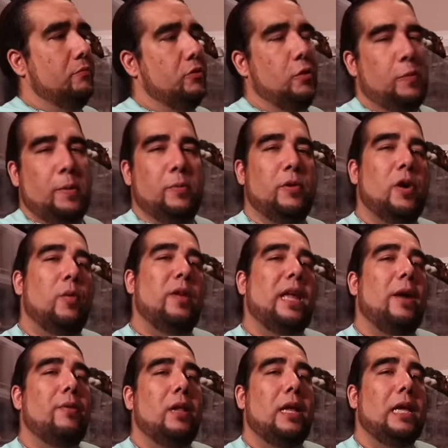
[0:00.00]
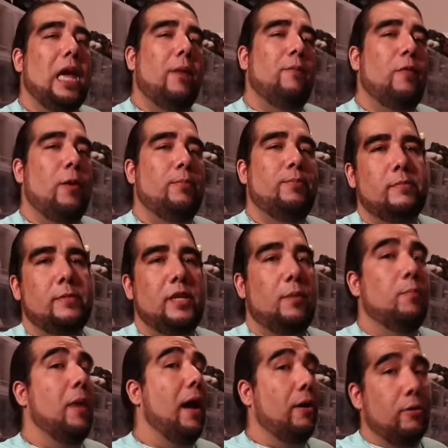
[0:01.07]
Do people know where that really came from? Did
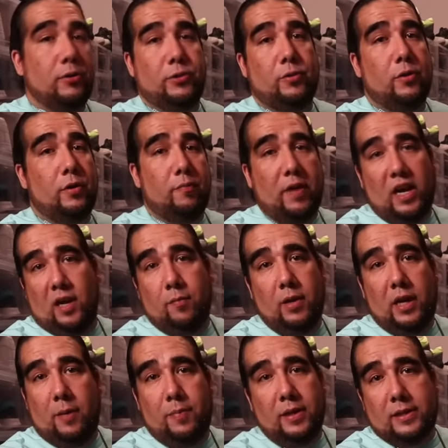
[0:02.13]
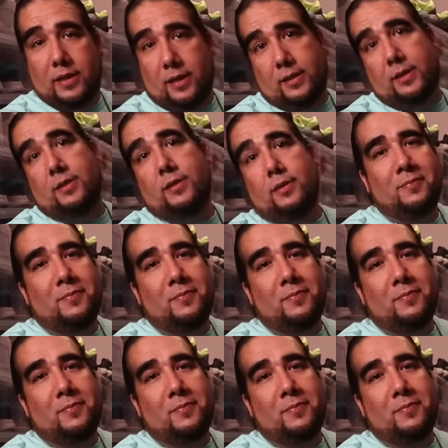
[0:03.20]
Michael Jordan make them Olympic sixes?